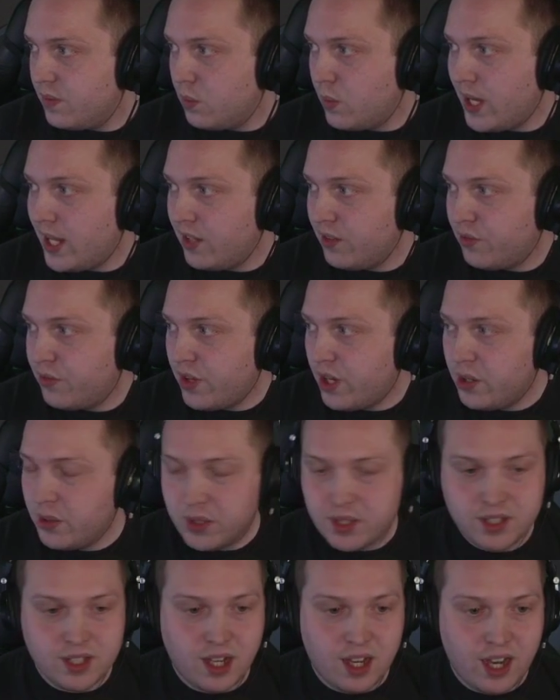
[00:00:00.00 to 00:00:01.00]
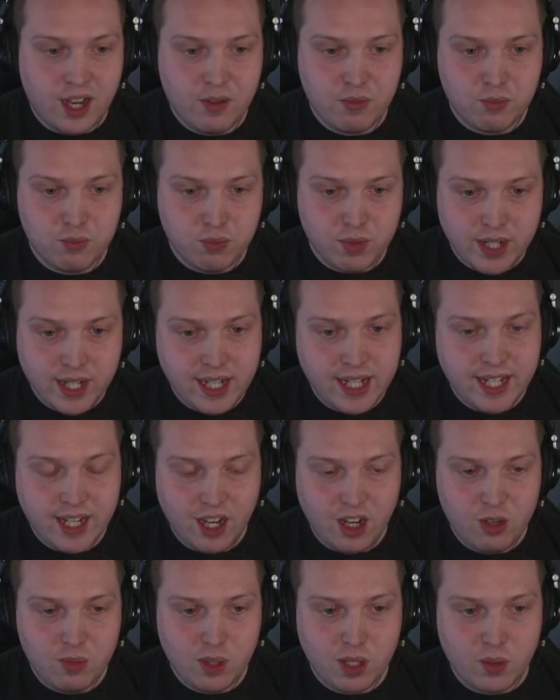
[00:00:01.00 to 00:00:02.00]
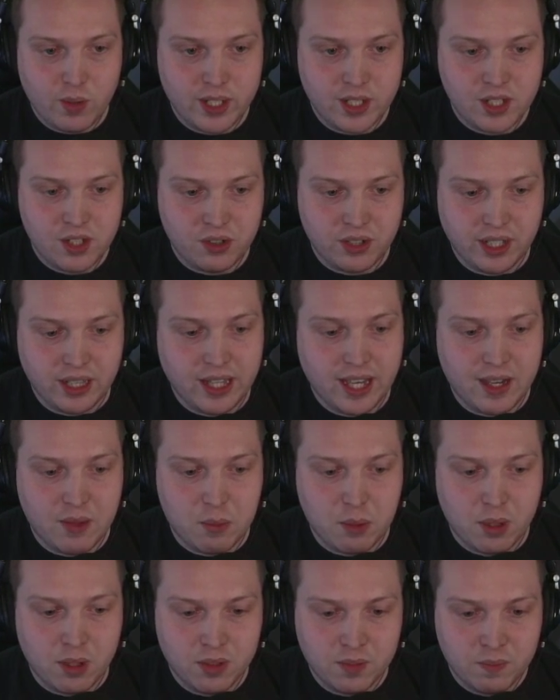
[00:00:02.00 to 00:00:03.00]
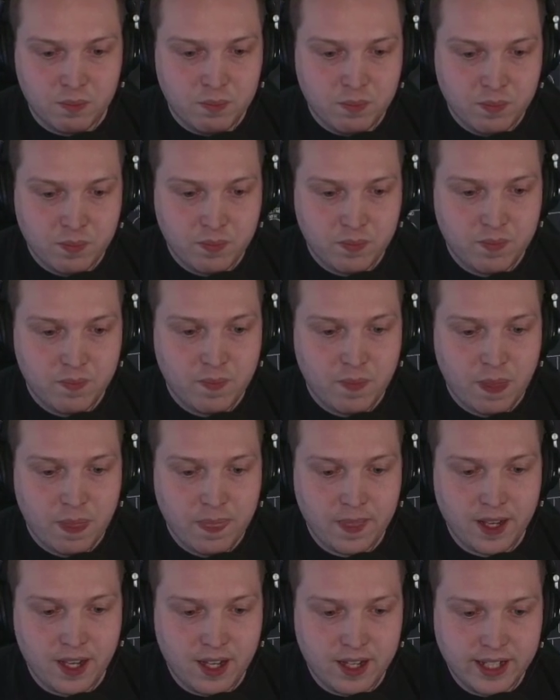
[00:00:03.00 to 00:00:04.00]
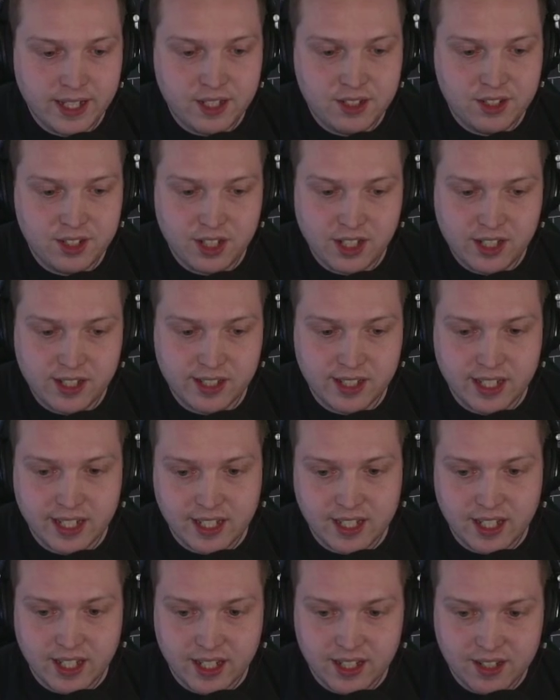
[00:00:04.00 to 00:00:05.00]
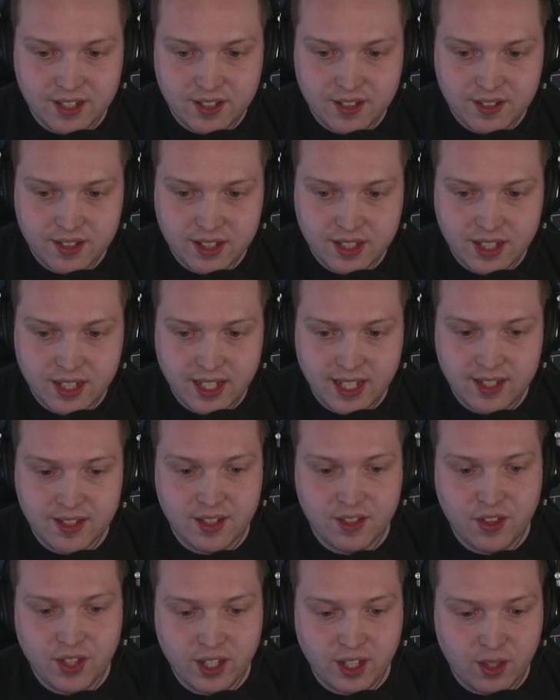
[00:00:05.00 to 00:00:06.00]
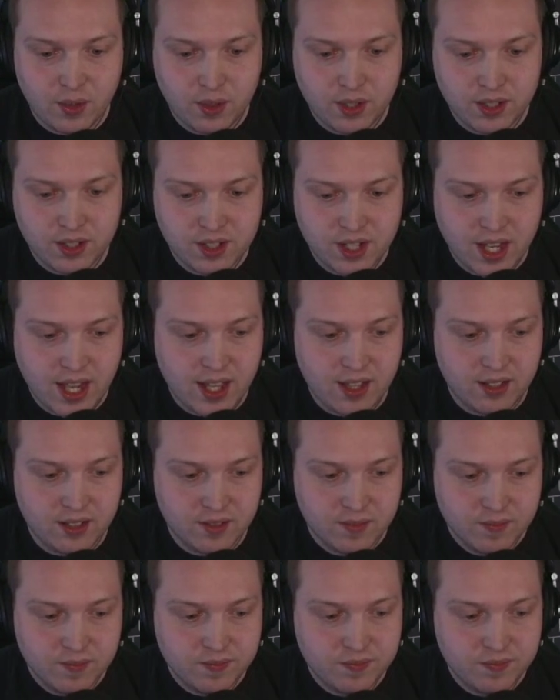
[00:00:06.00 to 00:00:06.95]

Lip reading: Well, folks, I really hope you enjoyed that one. I certainly did, as I think you can tell.